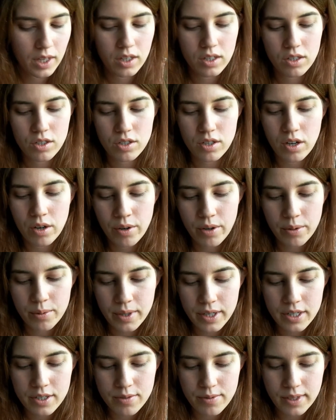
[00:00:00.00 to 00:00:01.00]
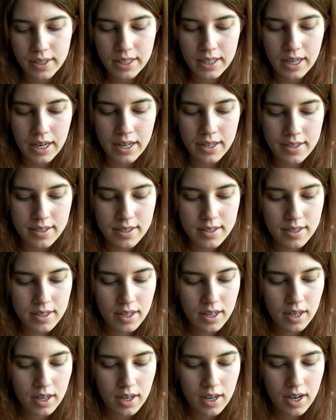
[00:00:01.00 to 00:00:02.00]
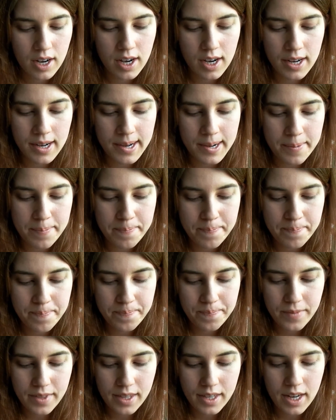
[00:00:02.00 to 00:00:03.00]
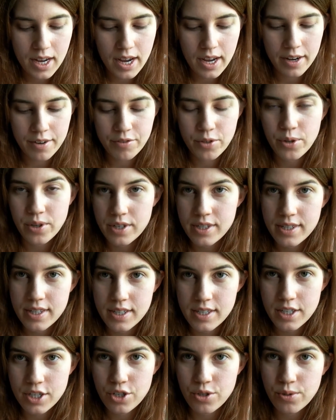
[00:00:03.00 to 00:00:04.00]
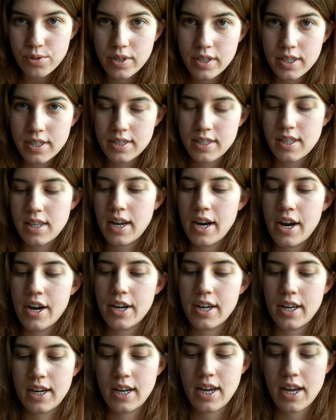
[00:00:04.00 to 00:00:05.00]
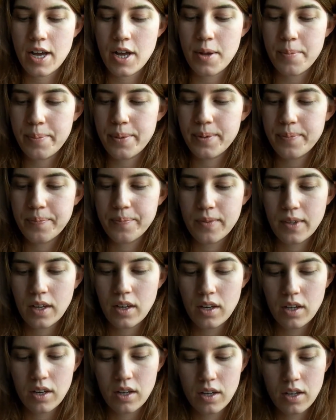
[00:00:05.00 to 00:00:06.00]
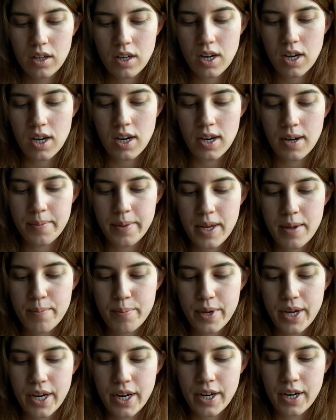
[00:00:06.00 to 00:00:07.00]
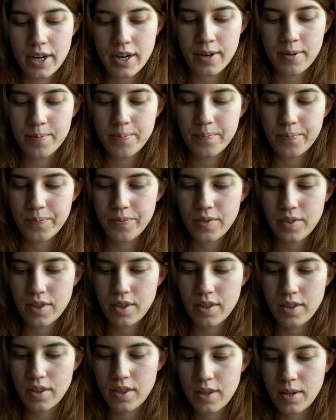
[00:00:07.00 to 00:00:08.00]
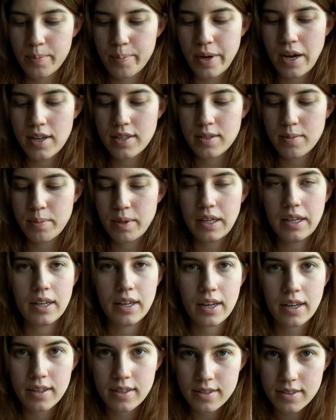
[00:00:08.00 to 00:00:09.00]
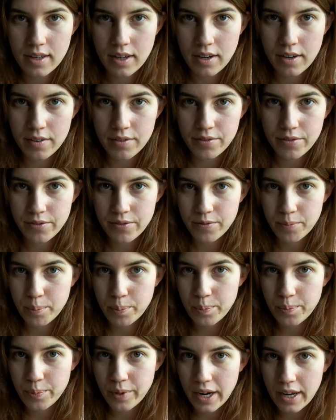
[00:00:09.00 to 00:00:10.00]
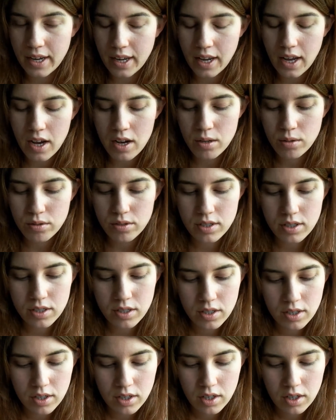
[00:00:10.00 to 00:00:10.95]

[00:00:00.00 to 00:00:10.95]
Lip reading: So it works really nice. And of course the essential oils in there are going to help impair the possibilities of breaking out.